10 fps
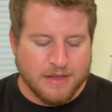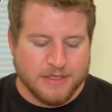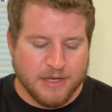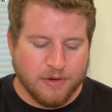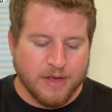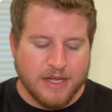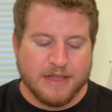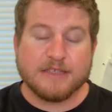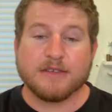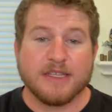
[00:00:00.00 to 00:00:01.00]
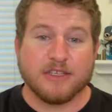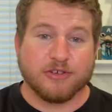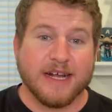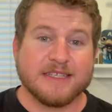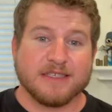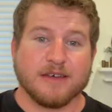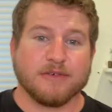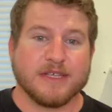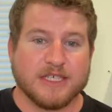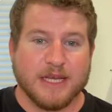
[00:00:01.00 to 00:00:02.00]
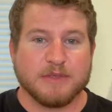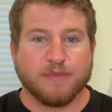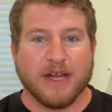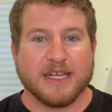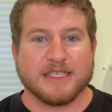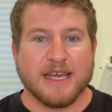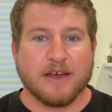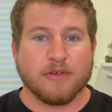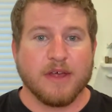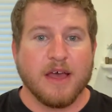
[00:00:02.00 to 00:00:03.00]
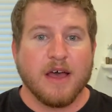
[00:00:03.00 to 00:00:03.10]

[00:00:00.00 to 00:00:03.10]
So let's look at the traits, though, that James breaks down